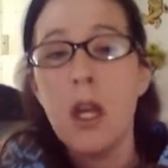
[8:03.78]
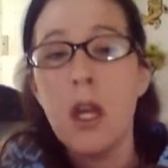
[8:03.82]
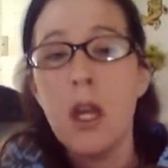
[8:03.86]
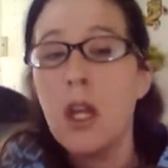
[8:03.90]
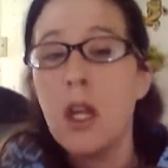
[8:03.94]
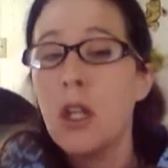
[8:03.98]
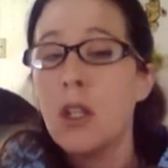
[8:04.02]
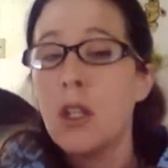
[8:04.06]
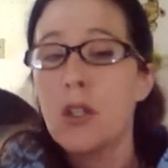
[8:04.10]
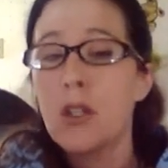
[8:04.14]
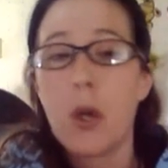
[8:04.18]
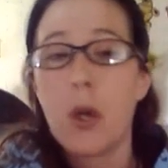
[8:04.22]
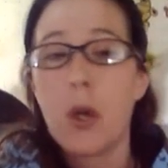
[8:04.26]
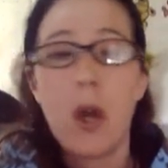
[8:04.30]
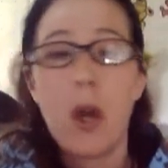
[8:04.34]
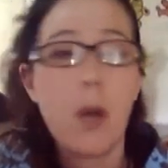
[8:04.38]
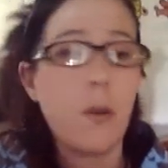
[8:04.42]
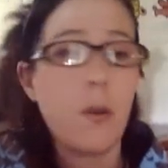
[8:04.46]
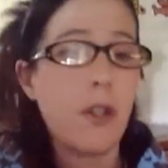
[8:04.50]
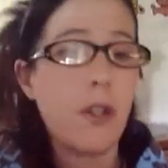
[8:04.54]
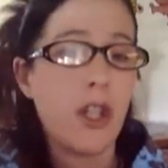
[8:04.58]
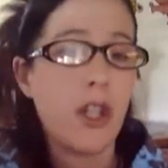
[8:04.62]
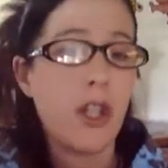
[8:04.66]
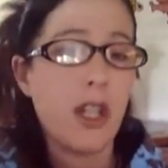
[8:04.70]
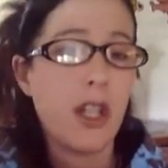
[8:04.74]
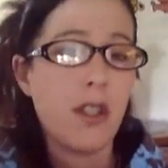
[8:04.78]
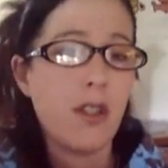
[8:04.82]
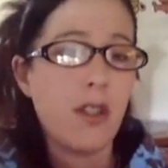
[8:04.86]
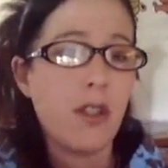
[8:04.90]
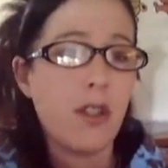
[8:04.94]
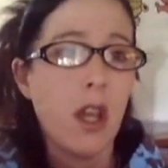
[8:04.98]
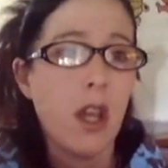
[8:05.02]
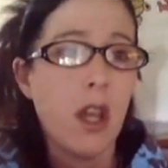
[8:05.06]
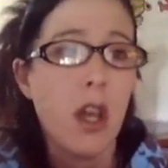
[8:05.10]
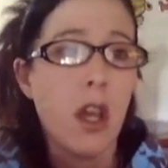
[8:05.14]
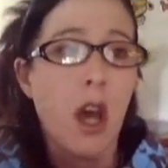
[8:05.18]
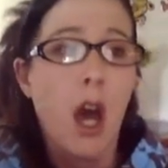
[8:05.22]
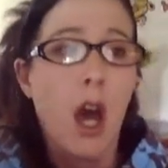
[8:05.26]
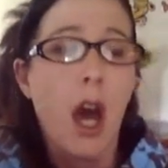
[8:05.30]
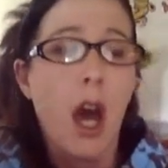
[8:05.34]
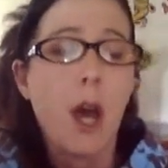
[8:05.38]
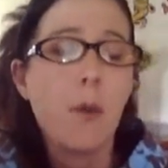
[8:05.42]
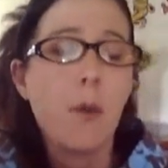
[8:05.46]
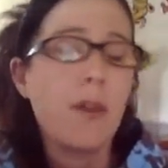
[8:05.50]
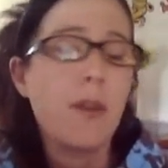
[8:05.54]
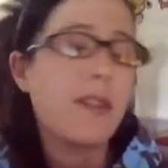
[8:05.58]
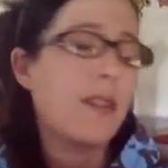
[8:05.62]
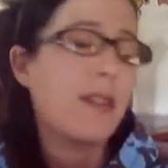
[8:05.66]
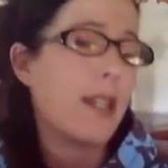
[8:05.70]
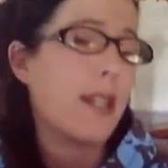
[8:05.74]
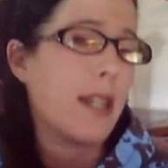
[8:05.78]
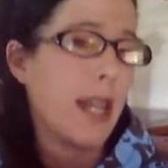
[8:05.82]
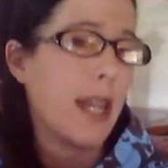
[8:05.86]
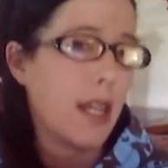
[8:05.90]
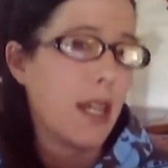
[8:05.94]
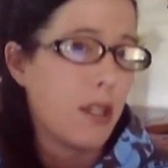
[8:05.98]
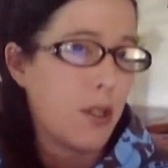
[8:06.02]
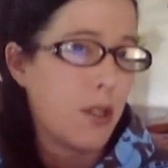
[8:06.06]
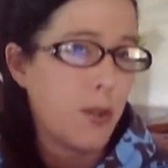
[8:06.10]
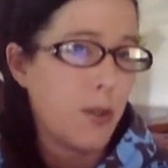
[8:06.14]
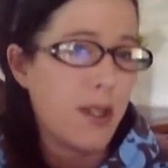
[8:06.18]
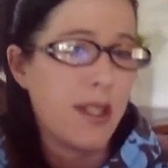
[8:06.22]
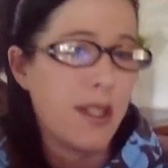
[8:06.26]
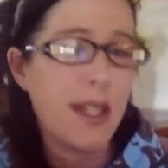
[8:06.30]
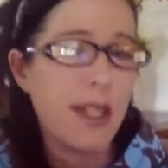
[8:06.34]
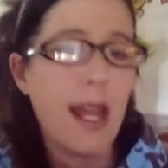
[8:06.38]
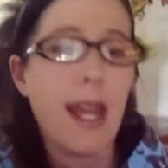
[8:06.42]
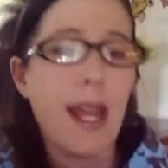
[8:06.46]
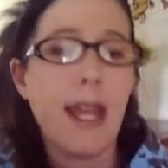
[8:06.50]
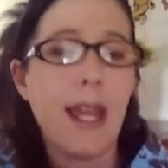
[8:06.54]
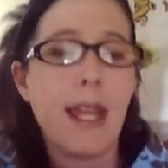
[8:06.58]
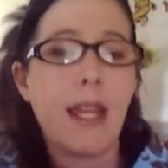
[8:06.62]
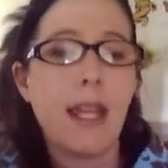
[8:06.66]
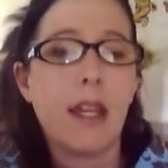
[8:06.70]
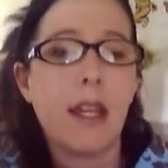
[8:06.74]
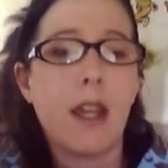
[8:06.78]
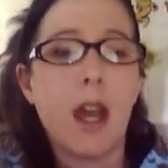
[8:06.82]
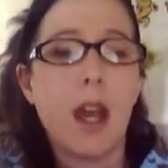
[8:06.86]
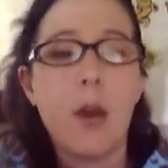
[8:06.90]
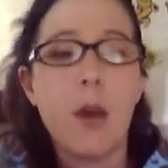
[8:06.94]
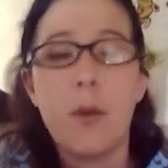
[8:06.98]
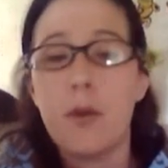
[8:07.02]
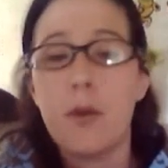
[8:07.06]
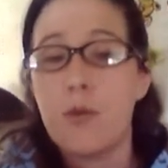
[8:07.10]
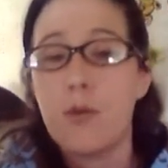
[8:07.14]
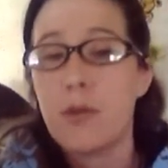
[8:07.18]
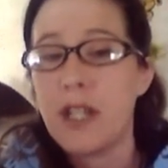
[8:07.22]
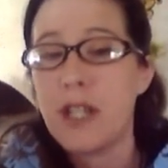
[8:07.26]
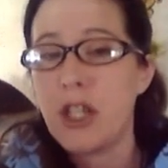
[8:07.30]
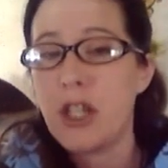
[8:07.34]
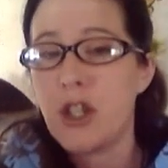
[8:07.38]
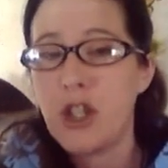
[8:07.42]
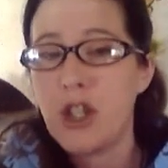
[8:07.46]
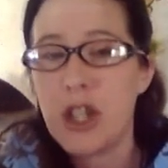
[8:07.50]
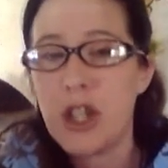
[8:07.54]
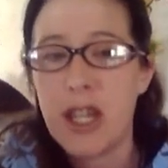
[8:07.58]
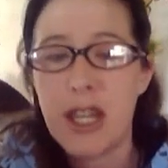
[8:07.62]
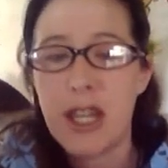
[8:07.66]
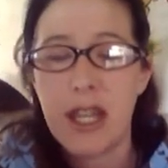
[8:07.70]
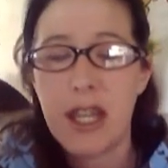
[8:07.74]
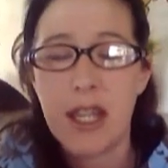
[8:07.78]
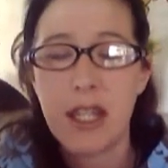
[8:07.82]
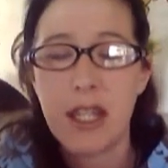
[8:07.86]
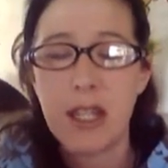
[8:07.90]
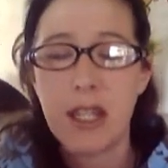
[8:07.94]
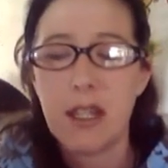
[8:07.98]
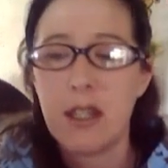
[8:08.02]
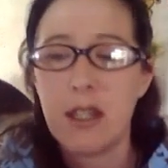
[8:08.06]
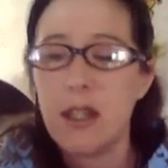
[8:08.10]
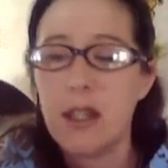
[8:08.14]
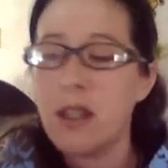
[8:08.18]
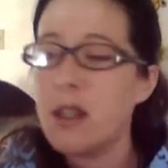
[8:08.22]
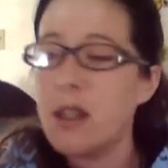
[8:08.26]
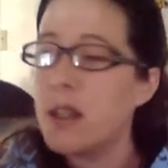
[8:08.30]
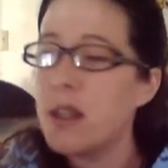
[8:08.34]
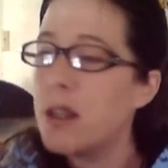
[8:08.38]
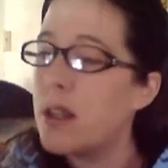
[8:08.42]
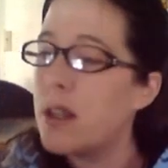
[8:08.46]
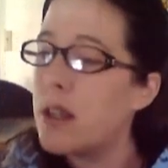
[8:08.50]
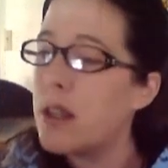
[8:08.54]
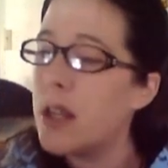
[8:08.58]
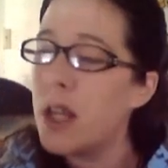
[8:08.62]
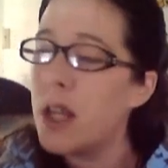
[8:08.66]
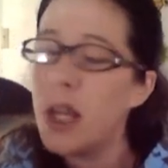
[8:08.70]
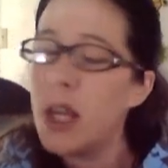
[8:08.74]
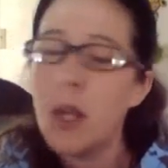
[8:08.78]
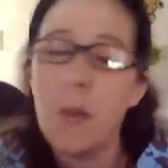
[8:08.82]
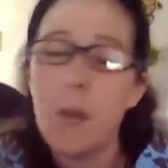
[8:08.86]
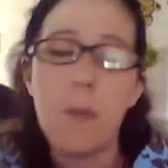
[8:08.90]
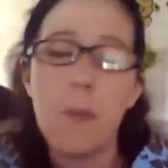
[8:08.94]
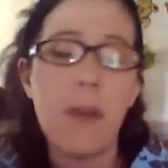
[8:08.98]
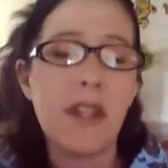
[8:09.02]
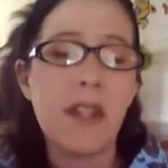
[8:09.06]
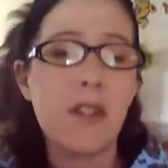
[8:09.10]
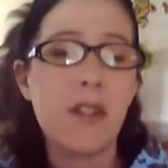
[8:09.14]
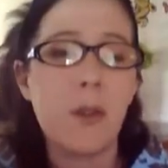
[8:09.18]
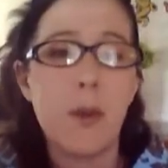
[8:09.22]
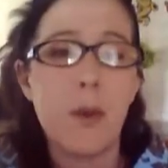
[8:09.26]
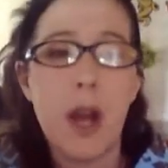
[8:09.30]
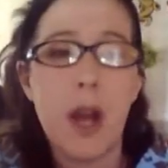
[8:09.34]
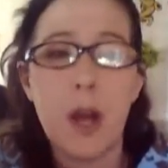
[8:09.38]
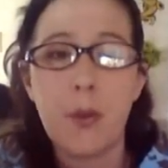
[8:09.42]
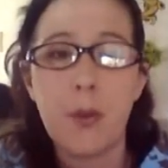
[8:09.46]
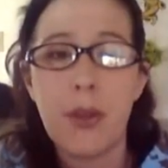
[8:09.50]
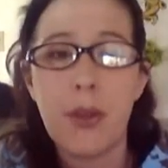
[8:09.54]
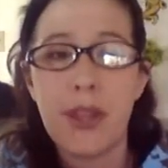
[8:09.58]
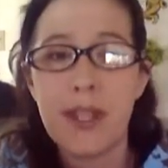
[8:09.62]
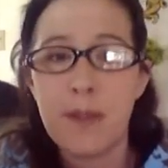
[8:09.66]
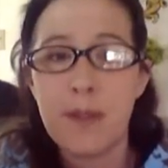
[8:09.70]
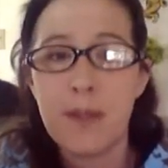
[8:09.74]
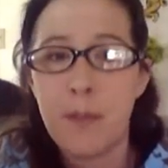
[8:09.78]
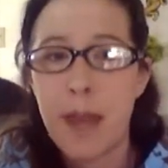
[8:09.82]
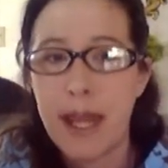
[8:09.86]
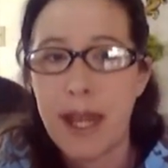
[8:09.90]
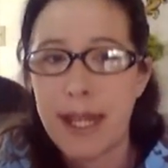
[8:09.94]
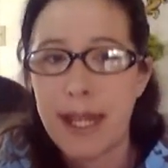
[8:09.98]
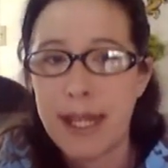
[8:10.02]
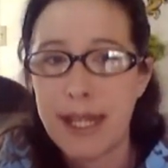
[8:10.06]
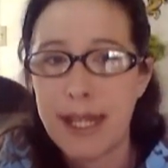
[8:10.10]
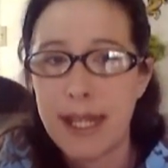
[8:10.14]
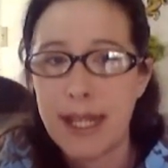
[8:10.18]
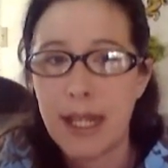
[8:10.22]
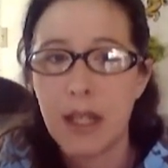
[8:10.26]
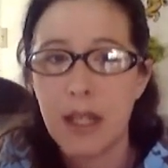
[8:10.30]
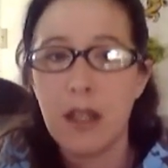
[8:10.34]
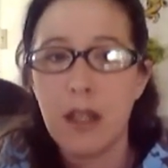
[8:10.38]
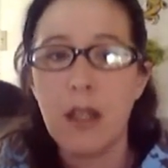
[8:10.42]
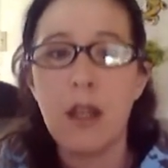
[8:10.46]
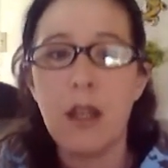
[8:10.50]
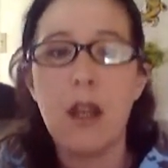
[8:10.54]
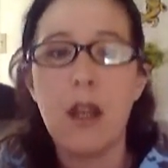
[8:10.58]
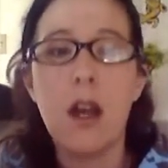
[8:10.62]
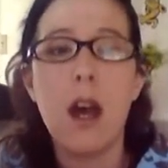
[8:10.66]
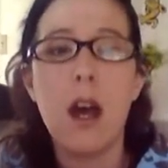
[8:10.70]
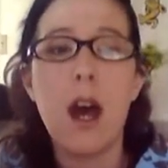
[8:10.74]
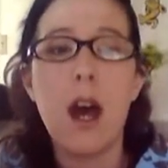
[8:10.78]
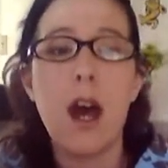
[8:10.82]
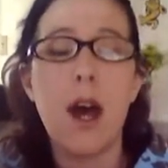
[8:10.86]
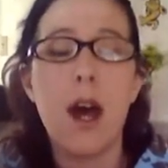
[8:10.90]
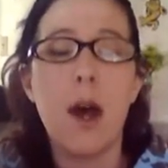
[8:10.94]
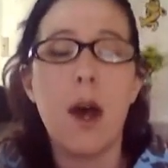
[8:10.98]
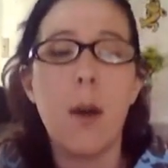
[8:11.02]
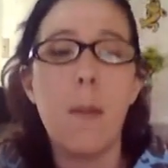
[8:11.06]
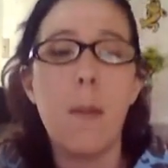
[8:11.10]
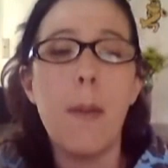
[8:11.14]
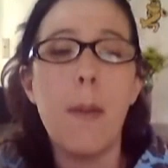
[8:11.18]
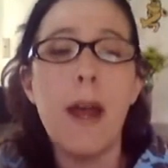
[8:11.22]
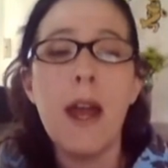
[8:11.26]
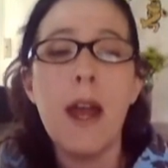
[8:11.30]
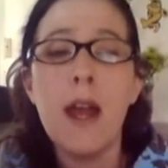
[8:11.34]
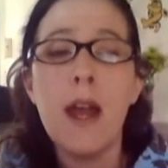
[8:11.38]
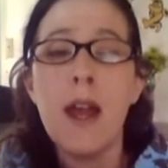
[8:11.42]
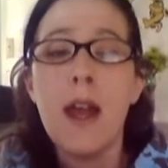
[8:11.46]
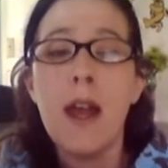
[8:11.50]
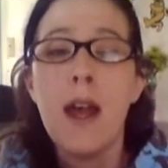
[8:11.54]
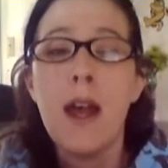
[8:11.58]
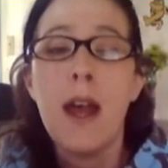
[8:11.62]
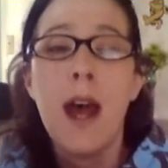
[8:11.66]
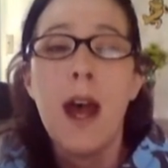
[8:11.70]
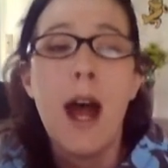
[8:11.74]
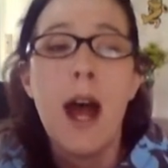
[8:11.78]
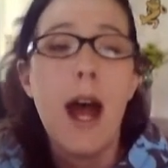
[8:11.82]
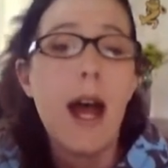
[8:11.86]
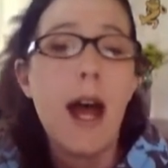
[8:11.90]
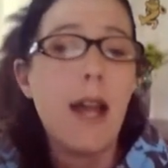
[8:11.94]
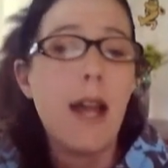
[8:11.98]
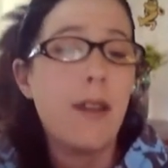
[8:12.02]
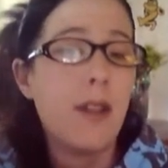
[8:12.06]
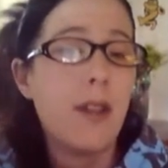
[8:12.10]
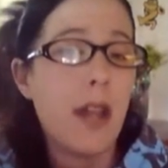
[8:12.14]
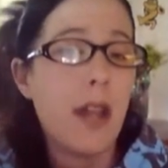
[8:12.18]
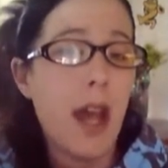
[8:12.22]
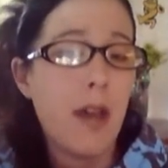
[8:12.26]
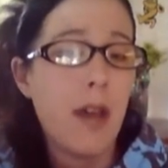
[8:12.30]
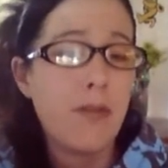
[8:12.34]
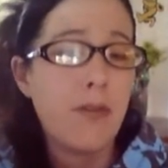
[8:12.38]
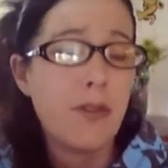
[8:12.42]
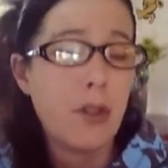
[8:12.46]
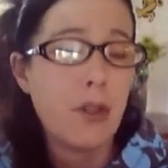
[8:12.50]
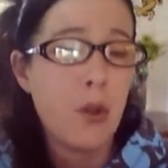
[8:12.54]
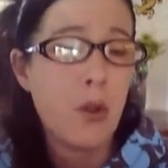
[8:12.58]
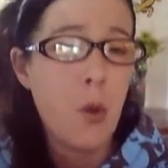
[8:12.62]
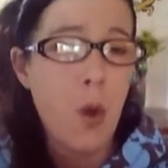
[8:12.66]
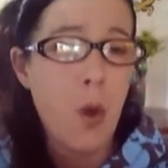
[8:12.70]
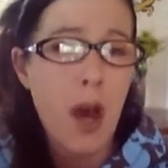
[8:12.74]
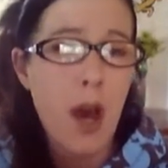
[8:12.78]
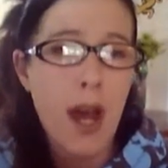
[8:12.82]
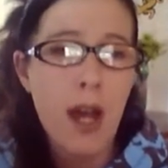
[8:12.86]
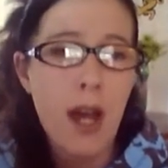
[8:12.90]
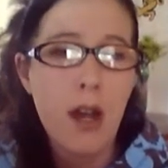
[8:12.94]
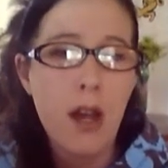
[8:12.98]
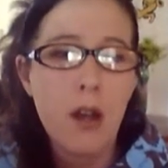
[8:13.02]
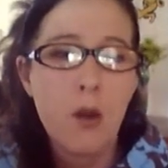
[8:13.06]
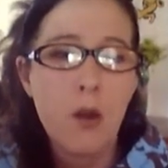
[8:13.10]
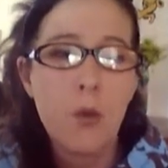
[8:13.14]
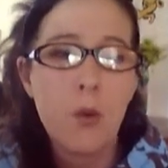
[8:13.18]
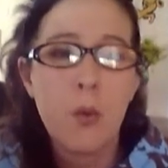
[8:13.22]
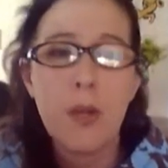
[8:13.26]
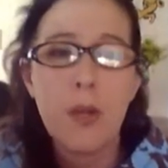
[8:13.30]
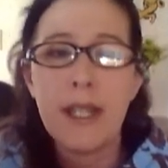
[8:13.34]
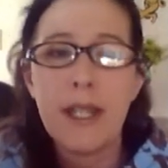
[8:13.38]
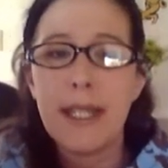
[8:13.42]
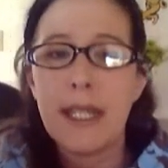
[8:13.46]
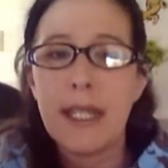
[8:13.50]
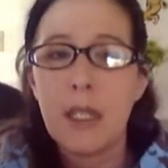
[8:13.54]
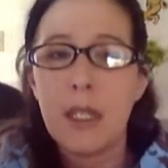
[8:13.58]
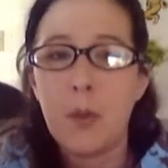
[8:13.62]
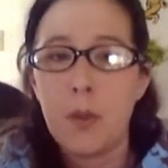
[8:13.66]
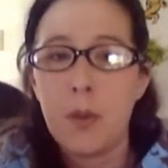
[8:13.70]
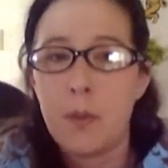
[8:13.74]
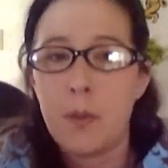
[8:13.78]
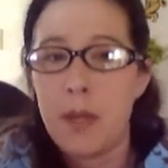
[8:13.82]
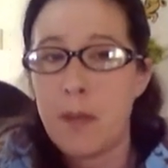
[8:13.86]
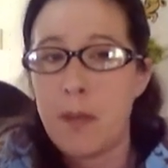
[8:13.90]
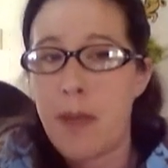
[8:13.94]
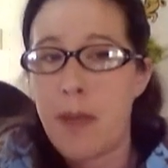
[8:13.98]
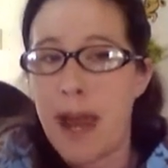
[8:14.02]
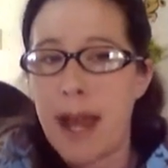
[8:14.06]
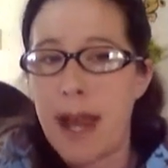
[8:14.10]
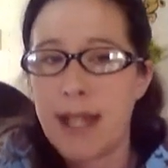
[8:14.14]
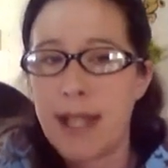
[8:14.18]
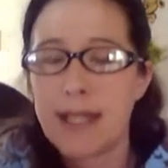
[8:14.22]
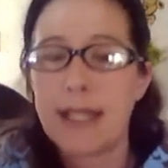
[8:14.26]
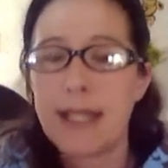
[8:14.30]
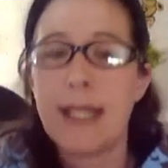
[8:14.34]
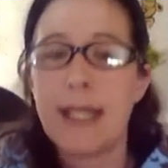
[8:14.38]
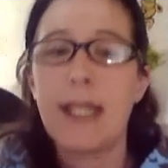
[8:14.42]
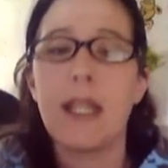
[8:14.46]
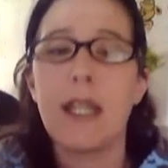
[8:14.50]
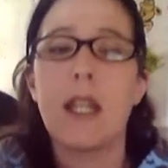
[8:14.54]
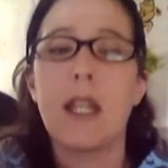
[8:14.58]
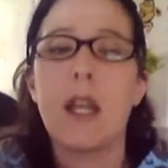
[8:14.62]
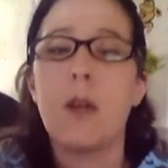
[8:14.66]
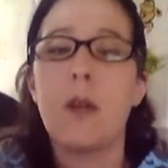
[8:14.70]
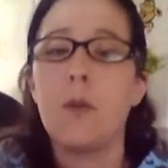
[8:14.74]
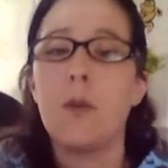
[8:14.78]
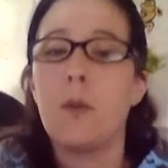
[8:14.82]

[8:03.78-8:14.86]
So I would sit next to his tank. I would reach in, mess around with his bedding, and then after a while, when he would be basking and I